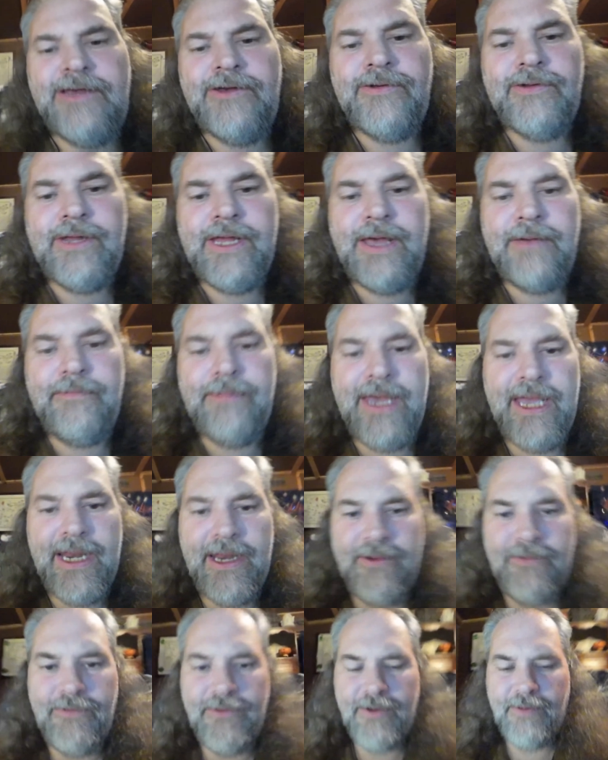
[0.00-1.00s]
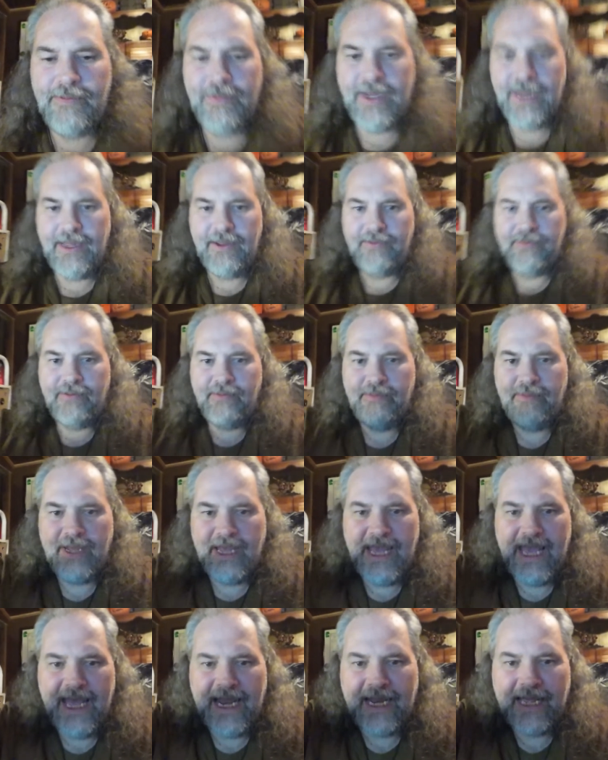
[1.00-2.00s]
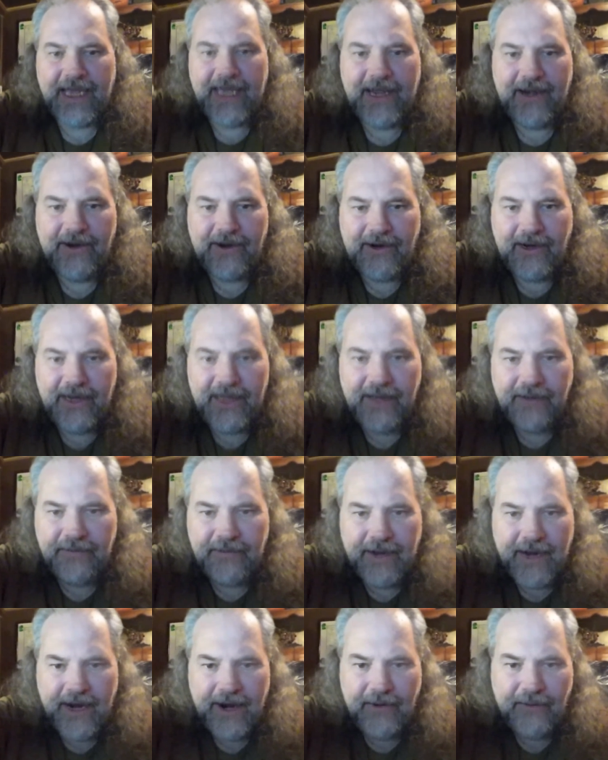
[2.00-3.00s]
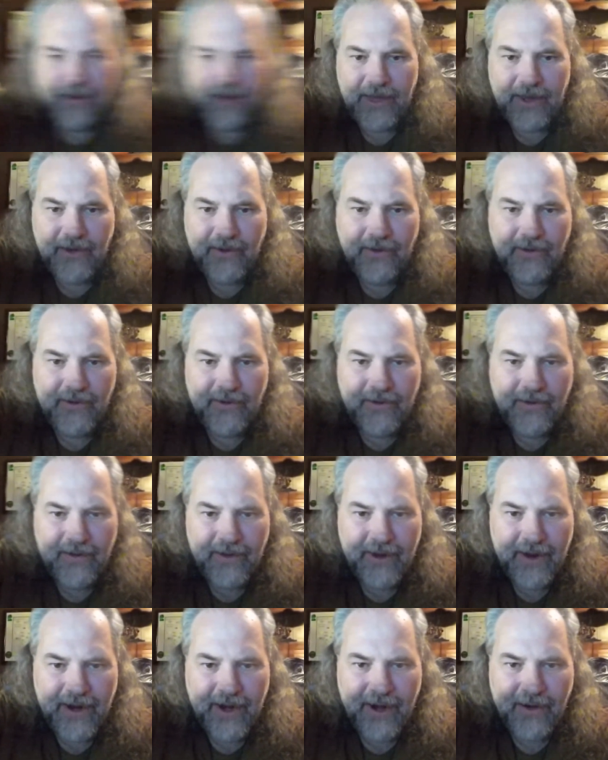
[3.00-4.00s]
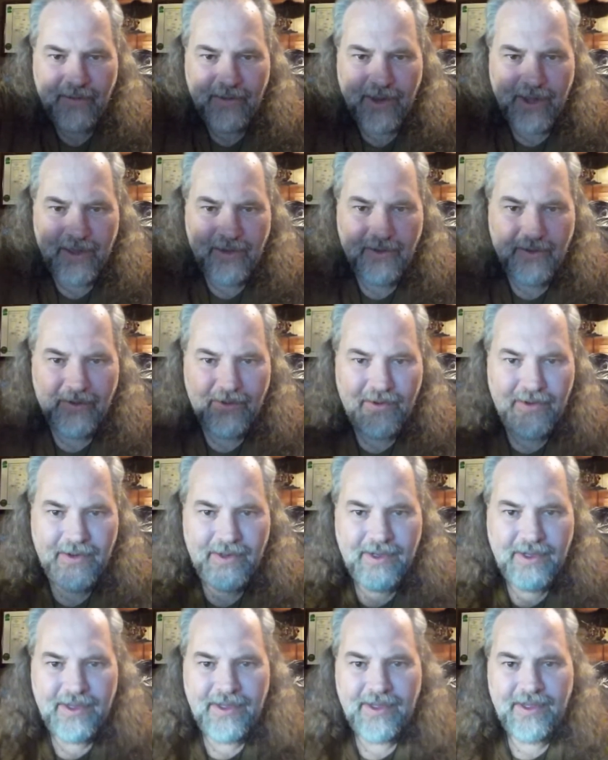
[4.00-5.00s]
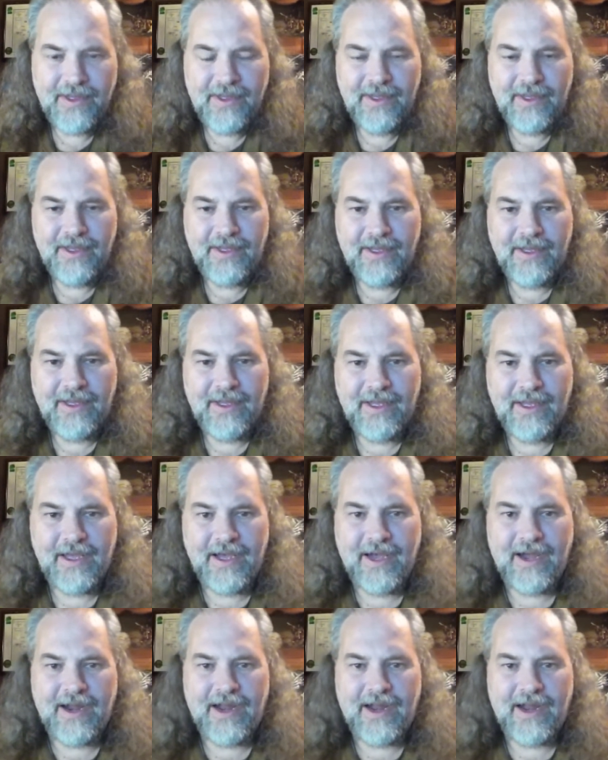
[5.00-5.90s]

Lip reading: you on that magnet for a minute. On the alligator clip. There we go. There we go. All